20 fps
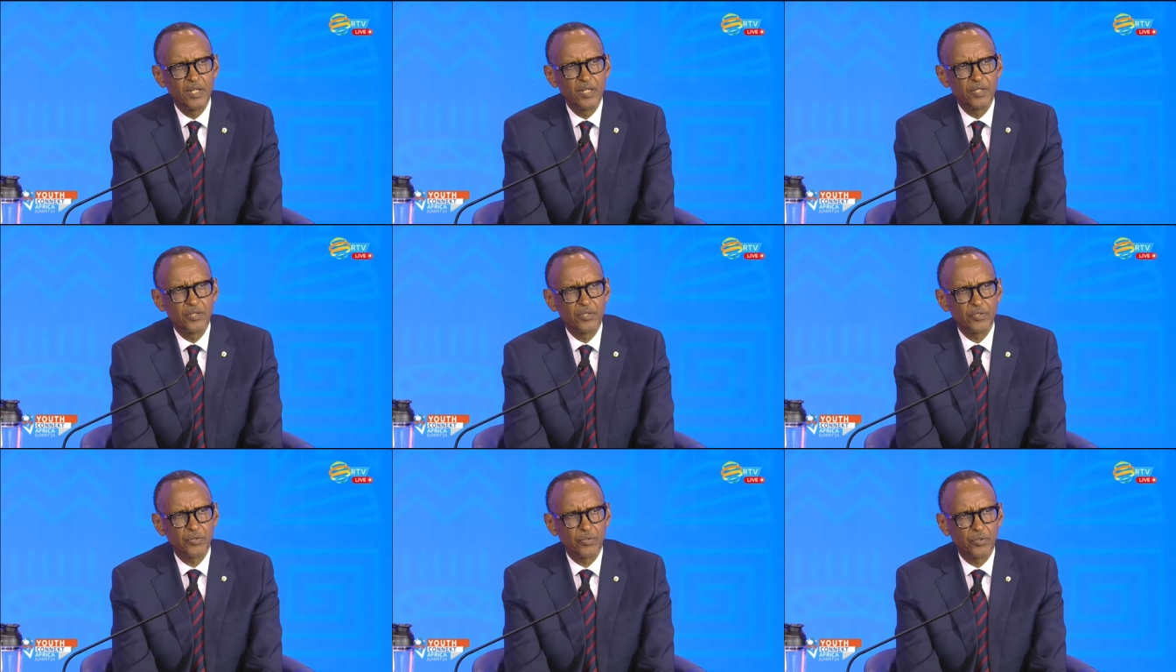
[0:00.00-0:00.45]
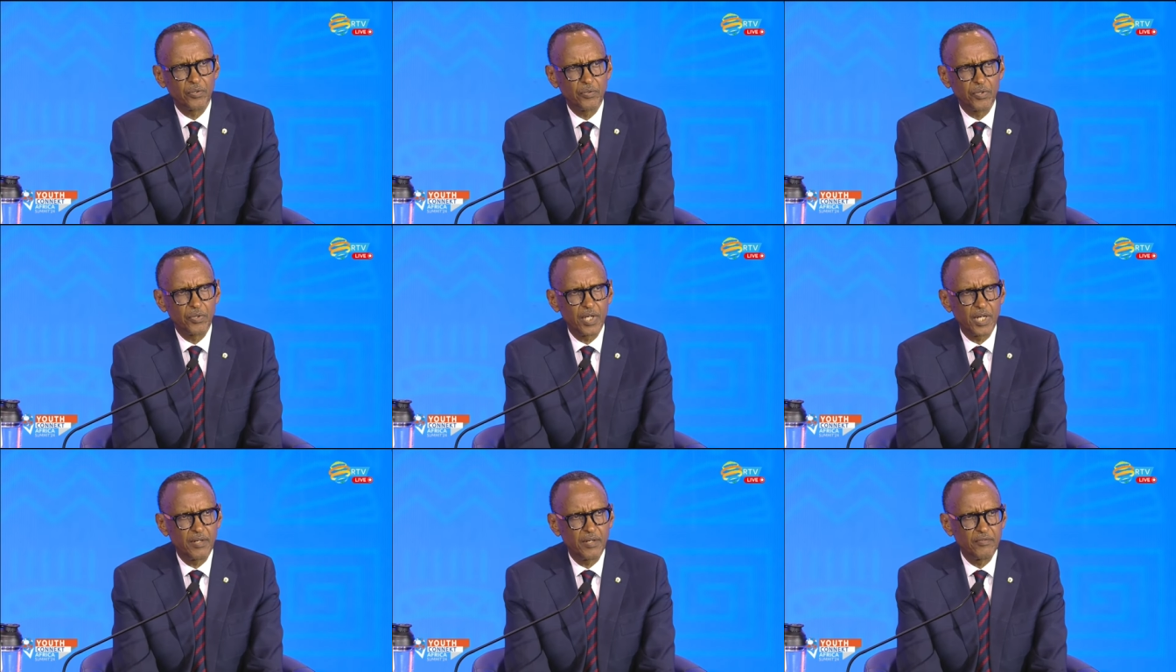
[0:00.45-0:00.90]
So we
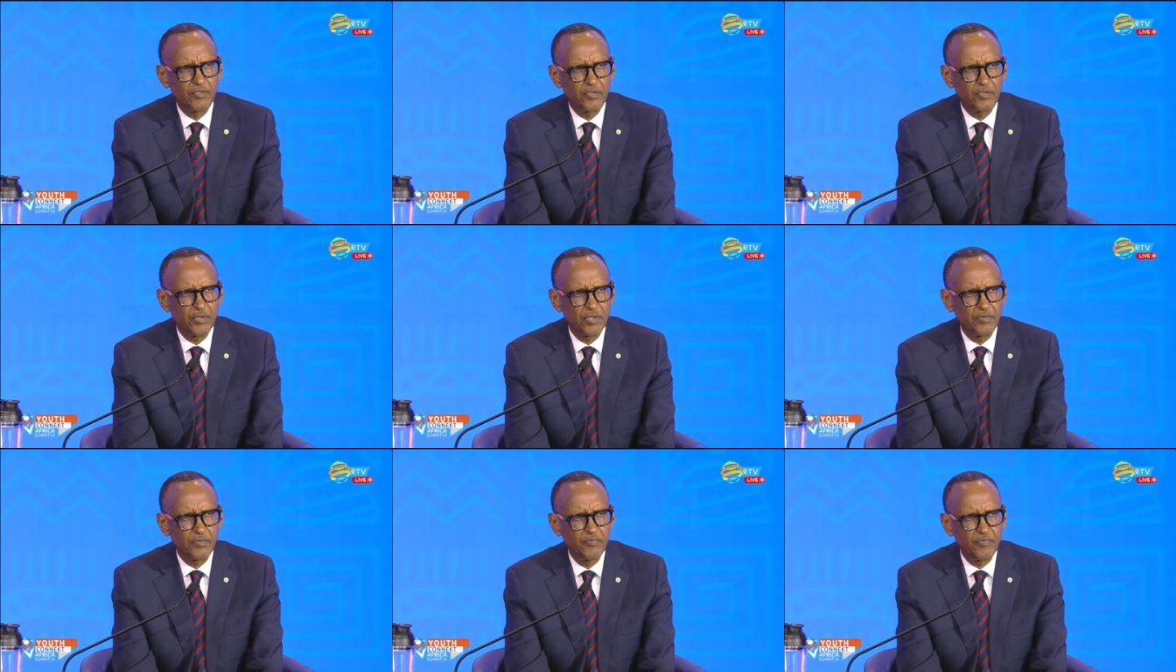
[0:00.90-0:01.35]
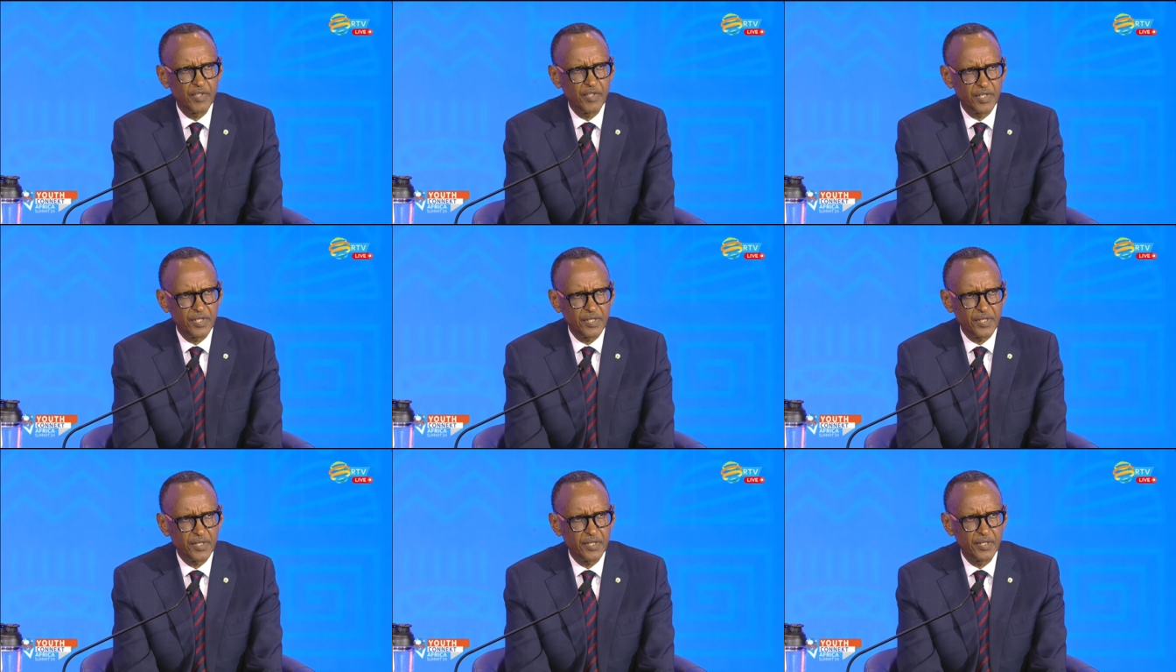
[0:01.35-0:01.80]
have to
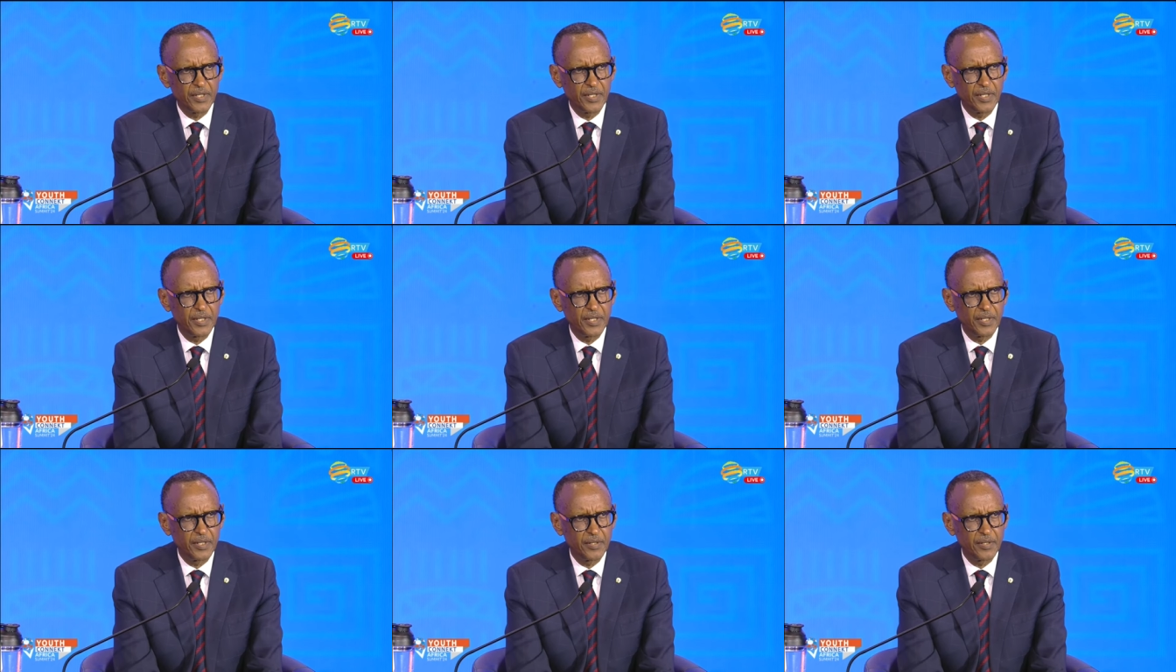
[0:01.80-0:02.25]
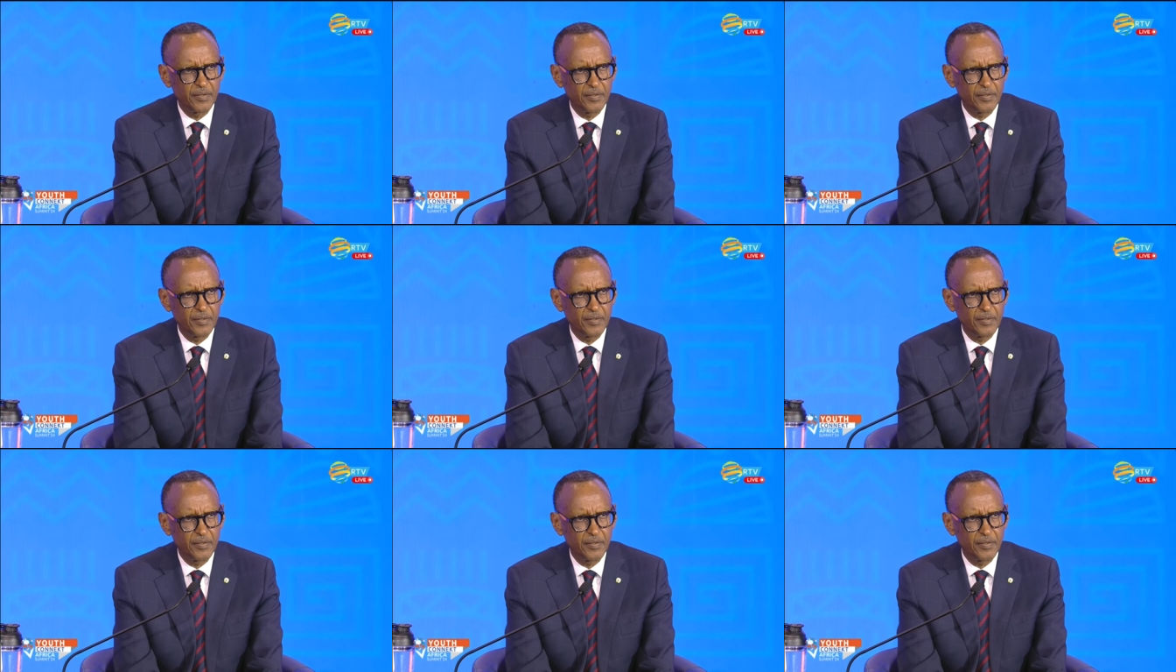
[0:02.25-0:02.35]
invest in, uh,